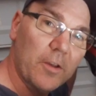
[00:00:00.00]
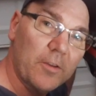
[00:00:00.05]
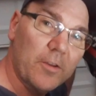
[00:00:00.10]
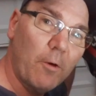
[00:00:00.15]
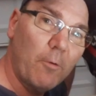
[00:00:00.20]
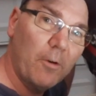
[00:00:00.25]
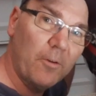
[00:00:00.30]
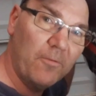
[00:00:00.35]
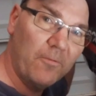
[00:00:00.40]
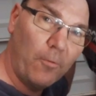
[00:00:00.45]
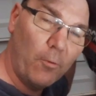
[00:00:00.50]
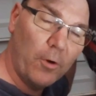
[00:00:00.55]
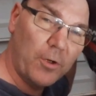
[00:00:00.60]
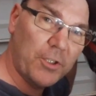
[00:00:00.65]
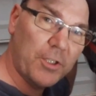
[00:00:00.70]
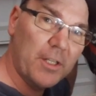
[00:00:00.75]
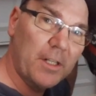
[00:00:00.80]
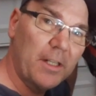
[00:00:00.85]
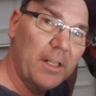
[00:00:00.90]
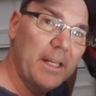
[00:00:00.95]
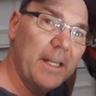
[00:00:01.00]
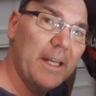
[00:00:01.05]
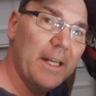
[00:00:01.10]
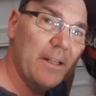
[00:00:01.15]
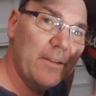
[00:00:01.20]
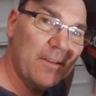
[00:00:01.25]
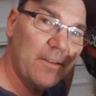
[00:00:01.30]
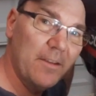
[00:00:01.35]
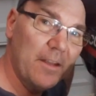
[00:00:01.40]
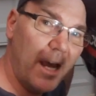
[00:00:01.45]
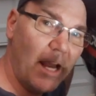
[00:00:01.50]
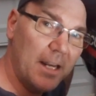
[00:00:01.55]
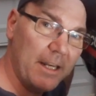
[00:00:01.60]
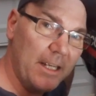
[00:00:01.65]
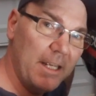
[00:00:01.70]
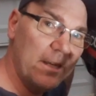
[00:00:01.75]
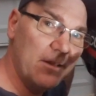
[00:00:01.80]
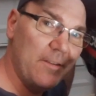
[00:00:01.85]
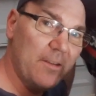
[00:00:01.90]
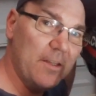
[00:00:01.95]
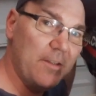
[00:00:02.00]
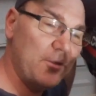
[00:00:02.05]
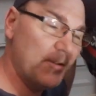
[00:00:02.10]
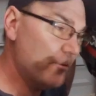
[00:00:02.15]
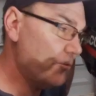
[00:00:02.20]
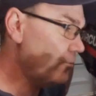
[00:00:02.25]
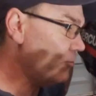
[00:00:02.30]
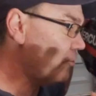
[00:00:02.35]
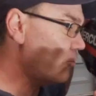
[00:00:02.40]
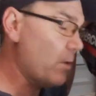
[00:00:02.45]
So unfortunately, it's not easy to